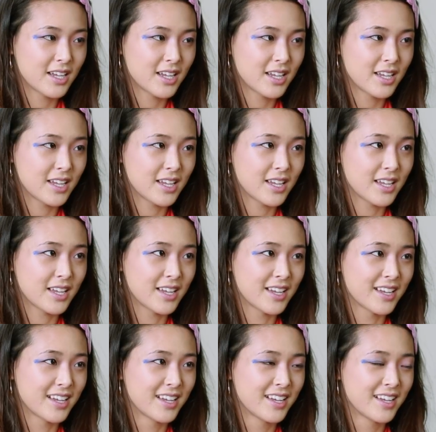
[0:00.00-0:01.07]

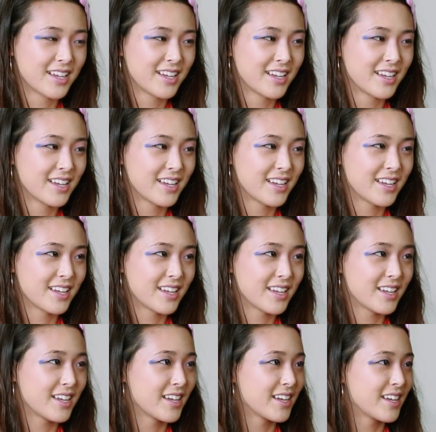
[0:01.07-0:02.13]

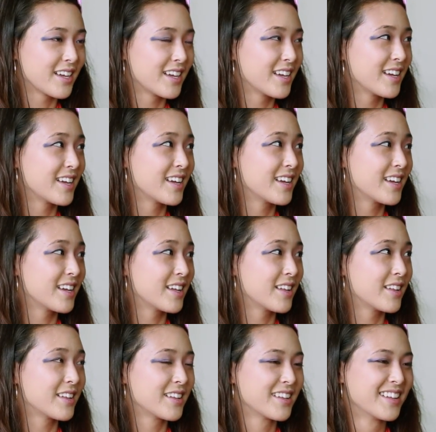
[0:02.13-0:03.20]

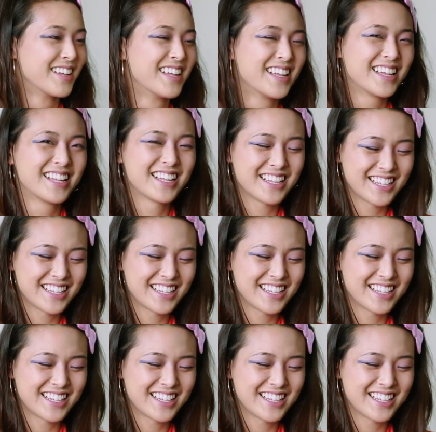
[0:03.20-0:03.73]
This person isn't speaking.